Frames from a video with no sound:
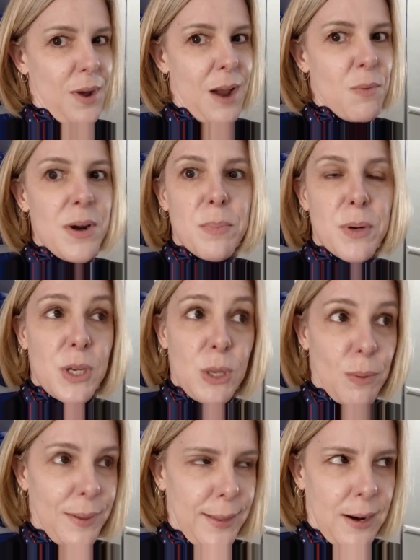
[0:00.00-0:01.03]
I want to put a
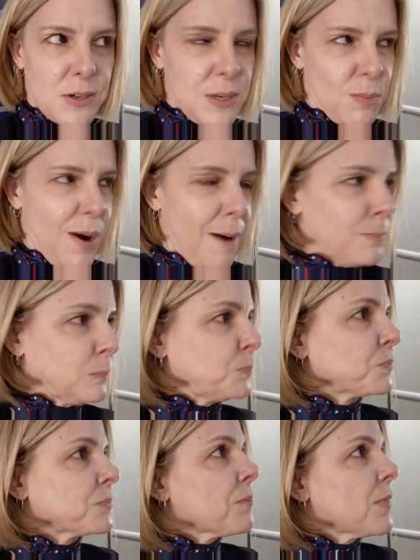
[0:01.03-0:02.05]
U in there somewhere.
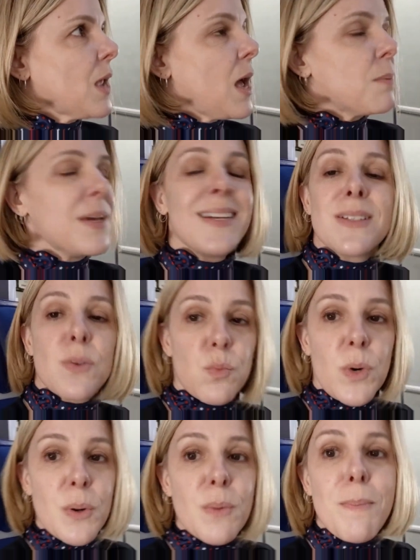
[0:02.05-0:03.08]
It is
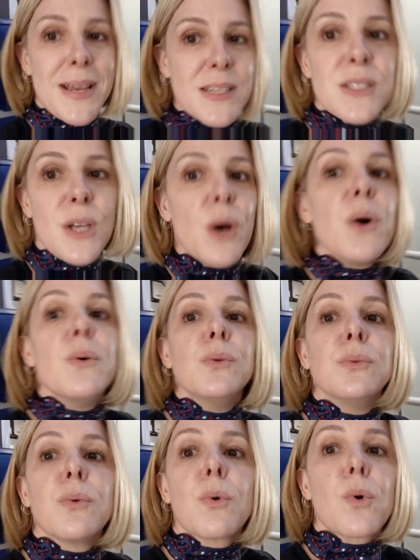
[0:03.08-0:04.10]
romesco.
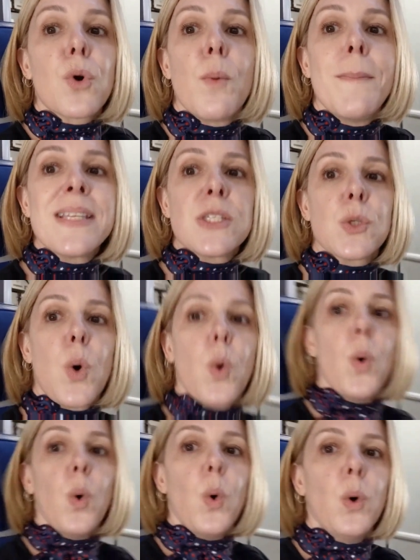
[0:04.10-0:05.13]
Romesco.
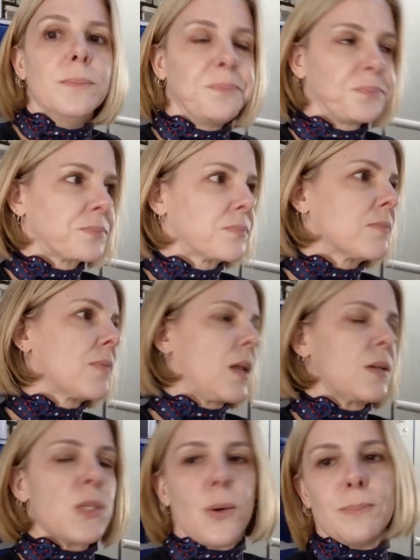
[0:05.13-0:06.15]

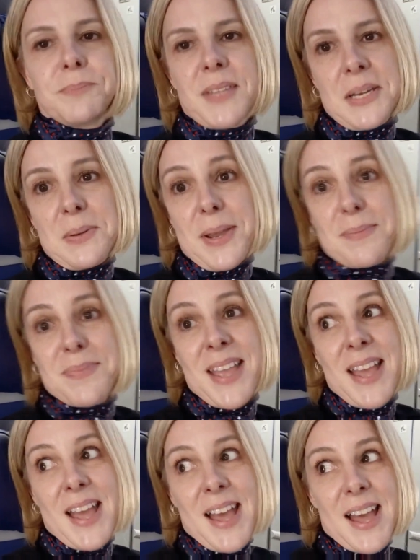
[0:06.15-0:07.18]
So anyway,
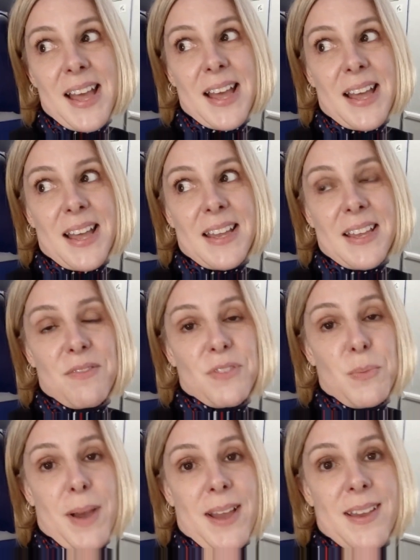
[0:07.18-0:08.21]
if
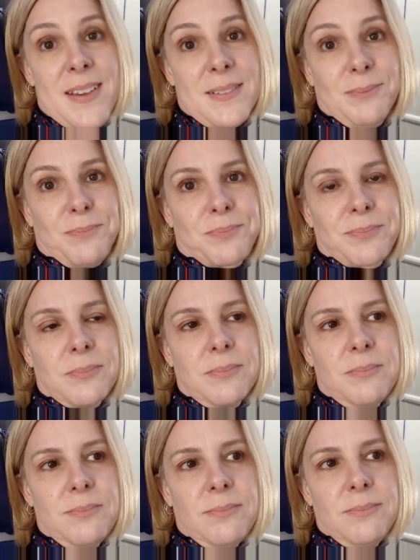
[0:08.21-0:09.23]
you buy it,
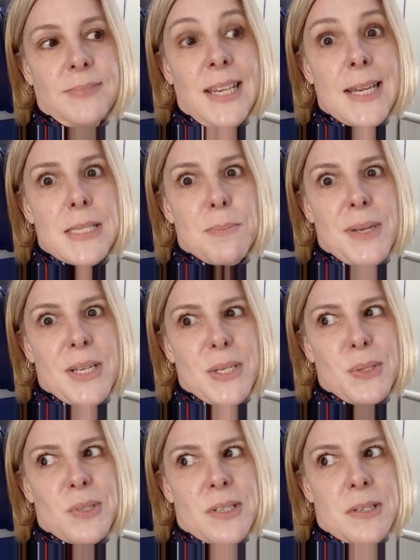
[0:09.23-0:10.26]
it has many
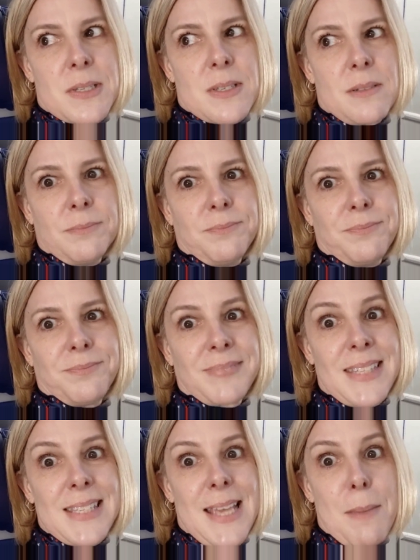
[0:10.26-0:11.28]
uses.
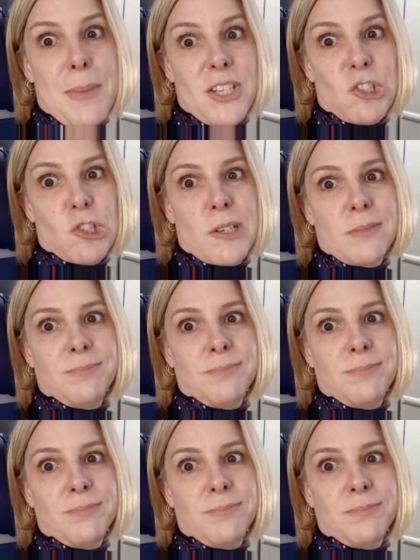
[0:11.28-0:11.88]
Sandwich.